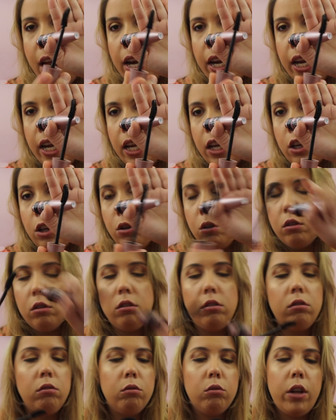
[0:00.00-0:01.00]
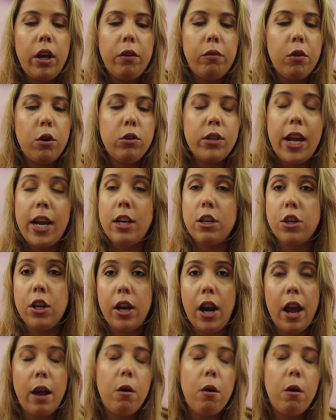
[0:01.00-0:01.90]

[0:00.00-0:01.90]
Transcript: any in like rotation.